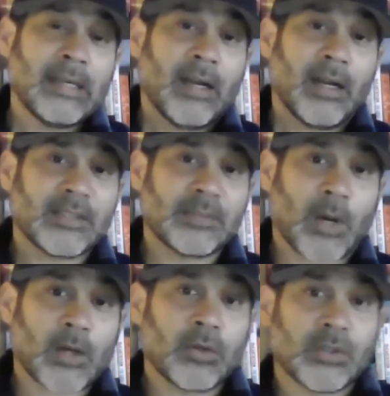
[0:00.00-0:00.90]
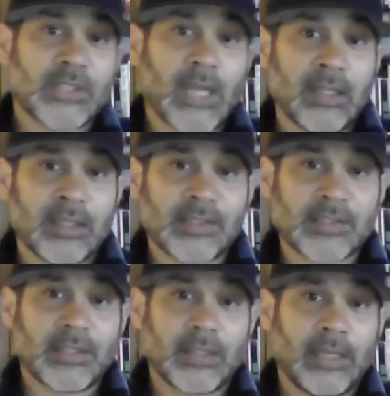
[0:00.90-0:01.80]
it's Marco
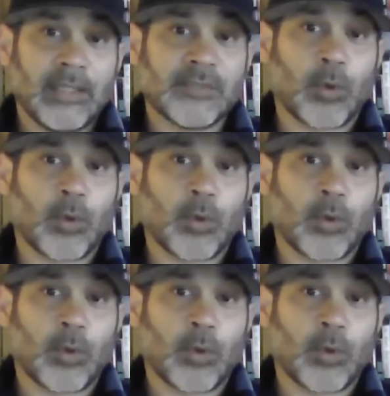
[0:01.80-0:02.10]
Gonzalez and his